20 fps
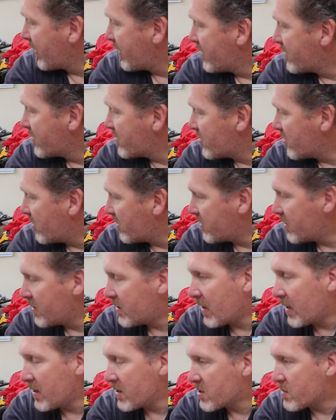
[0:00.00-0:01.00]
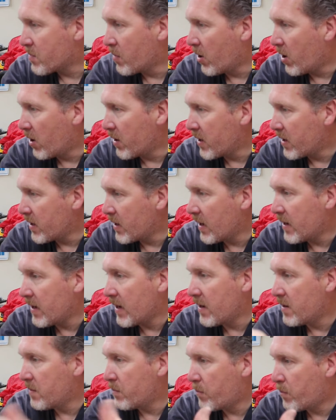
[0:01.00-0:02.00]
So I did that this morning, and
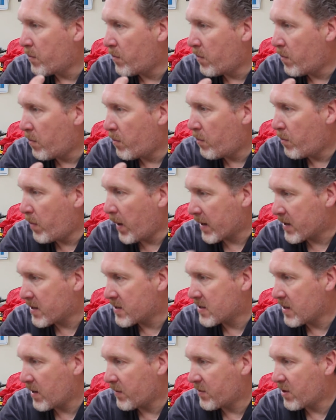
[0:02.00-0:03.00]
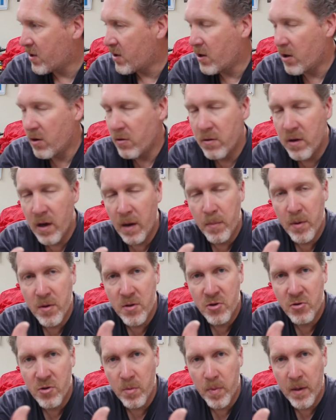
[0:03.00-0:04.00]
then back this afternoon I've been
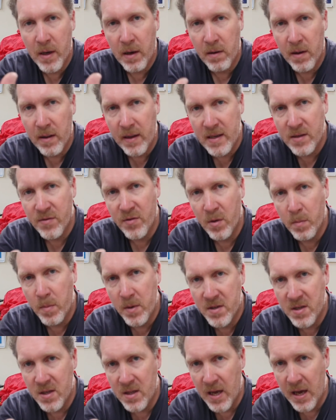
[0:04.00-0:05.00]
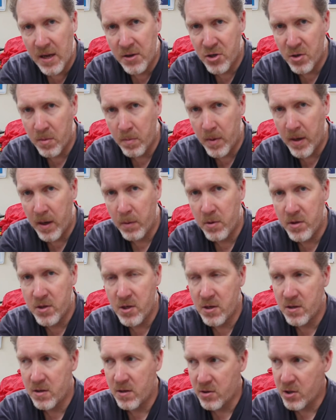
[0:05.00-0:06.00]
stripping out the last few bits in the engine bay, which
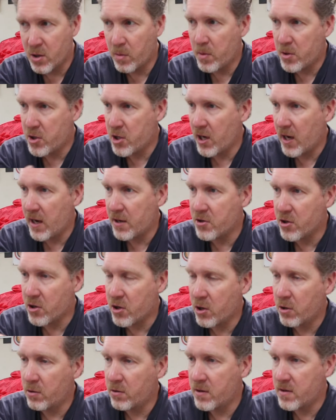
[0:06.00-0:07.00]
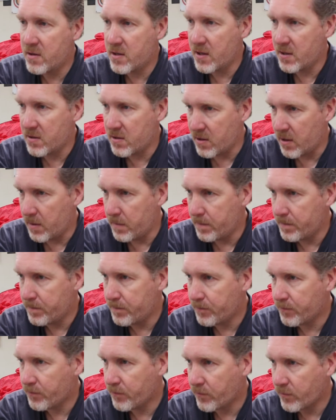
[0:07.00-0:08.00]
is the supercharger cooling system,
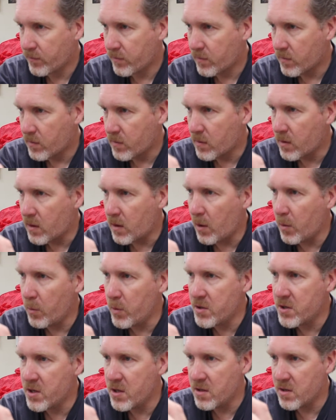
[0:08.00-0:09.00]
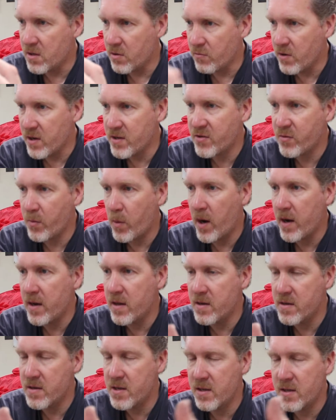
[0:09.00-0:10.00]
which is the reservoir
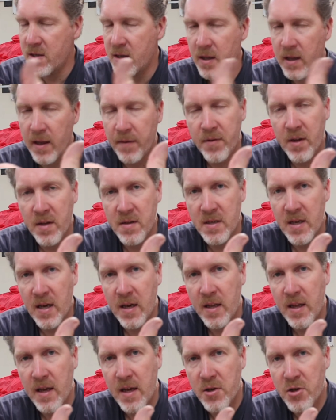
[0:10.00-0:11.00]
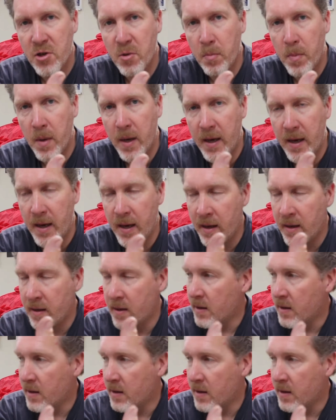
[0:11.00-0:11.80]
that sits in the left hand side of the engine bay,